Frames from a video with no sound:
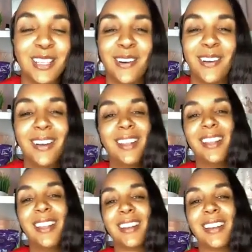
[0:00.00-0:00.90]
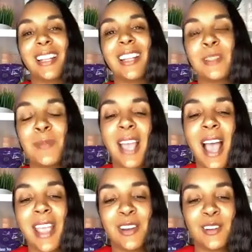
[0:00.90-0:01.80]
So let's be
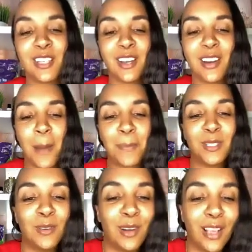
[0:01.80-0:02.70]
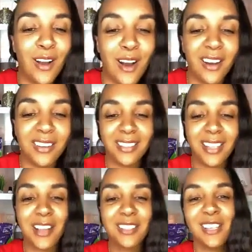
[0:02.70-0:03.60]
high energy on the opportunity call.
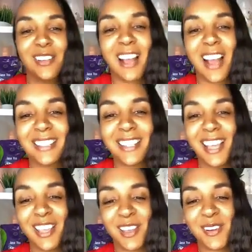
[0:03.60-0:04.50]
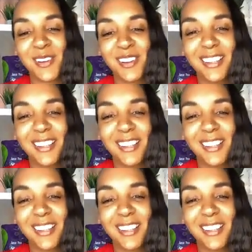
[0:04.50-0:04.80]
I'll see you guys. Thank you.